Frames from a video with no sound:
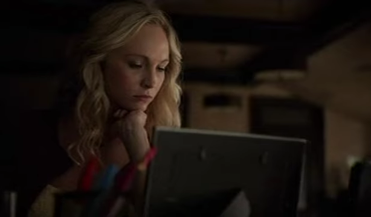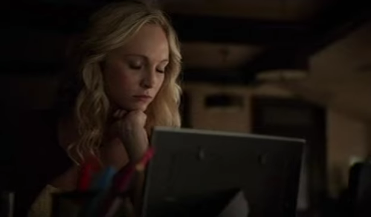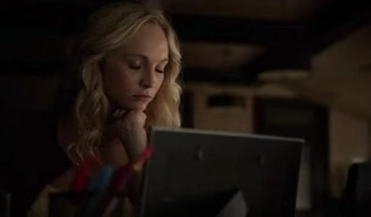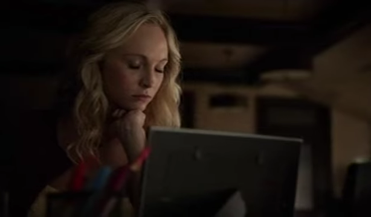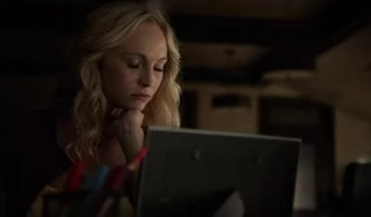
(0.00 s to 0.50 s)

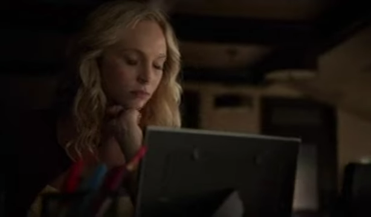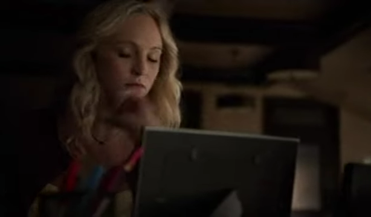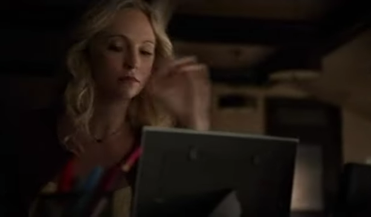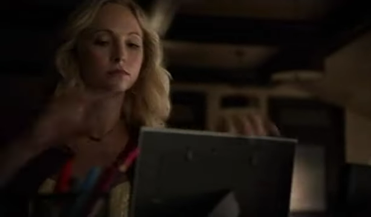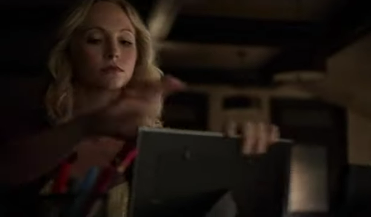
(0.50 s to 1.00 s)

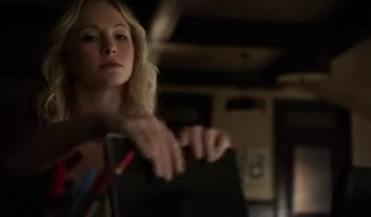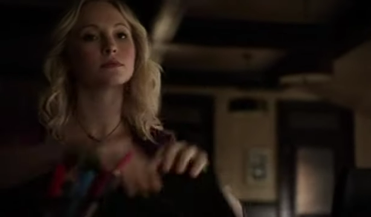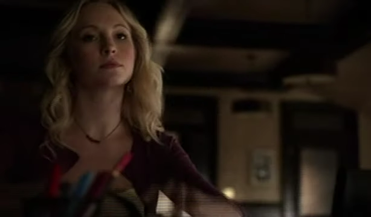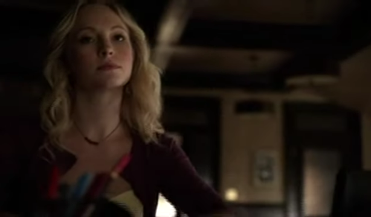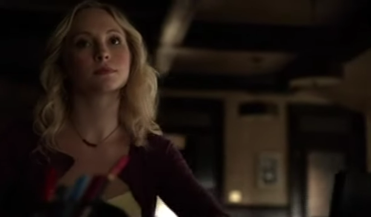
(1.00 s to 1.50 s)

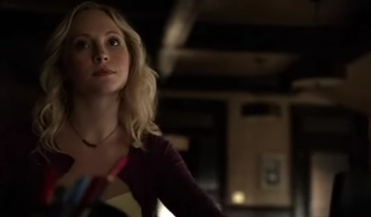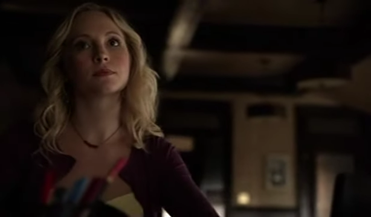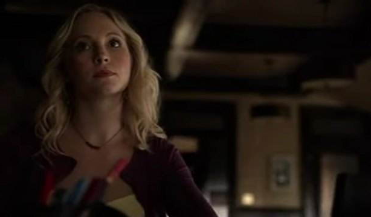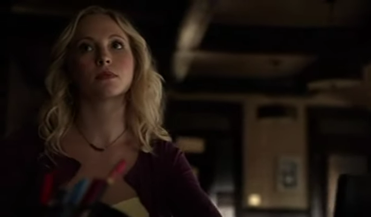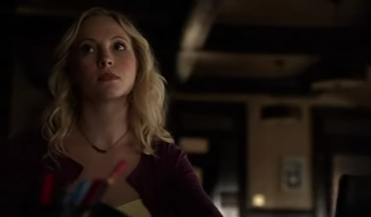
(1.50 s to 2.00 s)

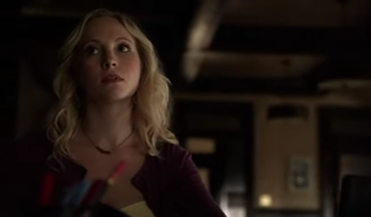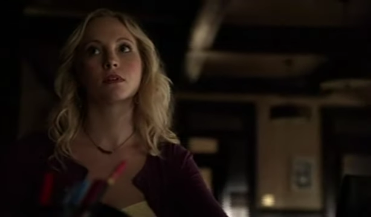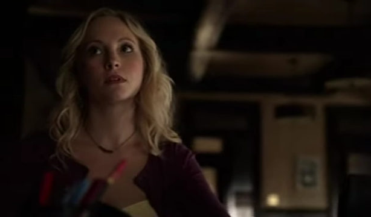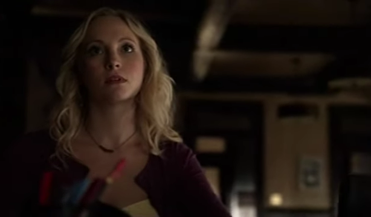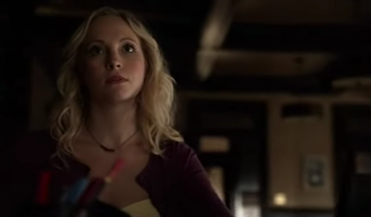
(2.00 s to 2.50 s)

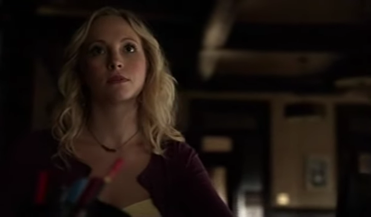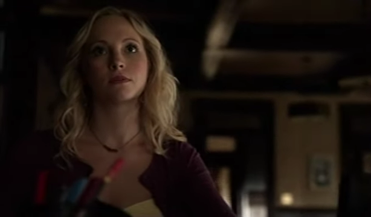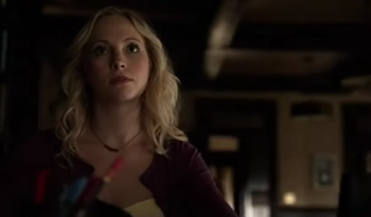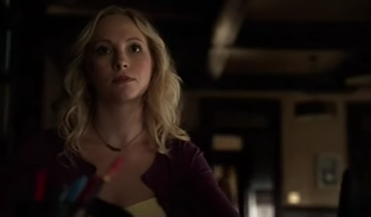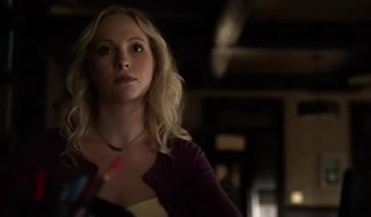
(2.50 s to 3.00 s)

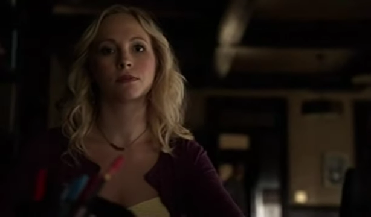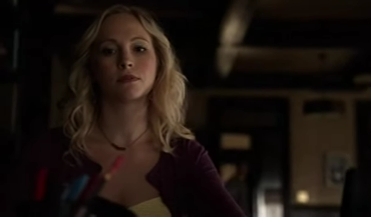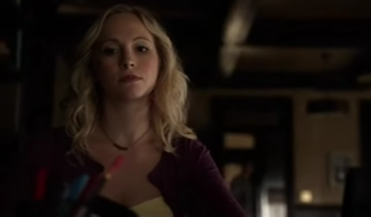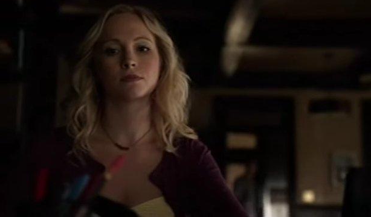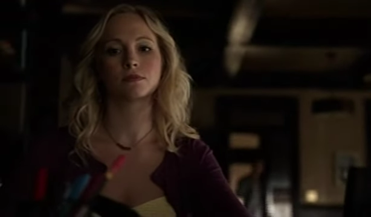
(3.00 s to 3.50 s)

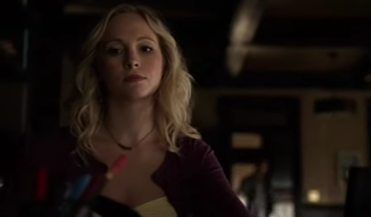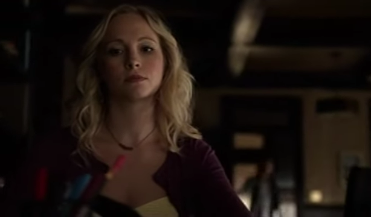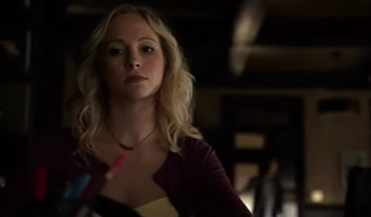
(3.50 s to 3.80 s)
(no one is talking)